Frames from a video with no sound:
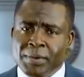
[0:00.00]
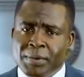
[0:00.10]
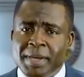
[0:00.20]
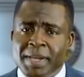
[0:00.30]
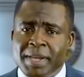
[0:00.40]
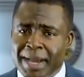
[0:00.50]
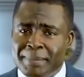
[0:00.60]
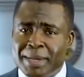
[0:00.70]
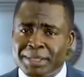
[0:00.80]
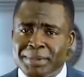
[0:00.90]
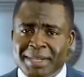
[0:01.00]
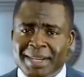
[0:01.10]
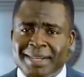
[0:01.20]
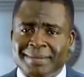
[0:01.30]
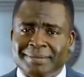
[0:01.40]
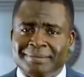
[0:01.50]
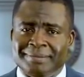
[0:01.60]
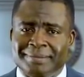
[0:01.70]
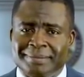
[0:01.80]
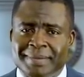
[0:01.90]
We are Ambazonia,
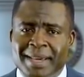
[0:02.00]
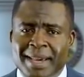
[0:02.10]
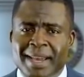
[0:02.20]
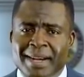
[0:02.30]
a